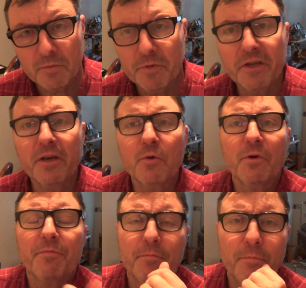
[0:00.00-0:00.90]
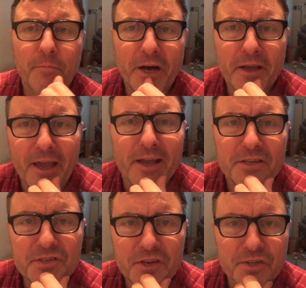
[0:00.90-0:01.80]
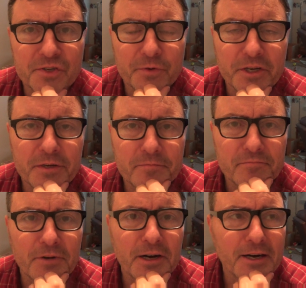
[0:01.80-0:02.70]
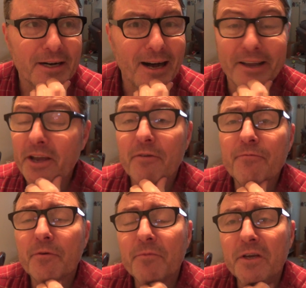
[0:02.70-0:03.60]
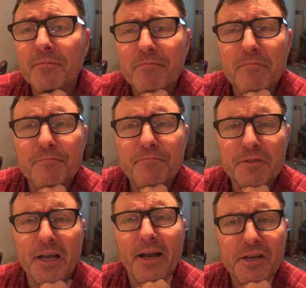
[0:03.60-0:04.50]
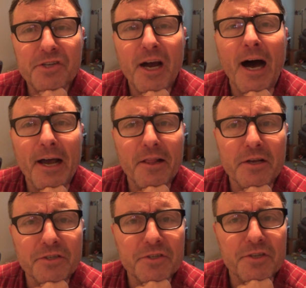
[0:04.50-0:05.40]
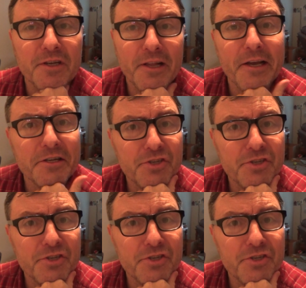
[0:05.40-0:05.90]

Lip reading: Beginning with my ancestry, I come from the Scottish Highlands, the Clan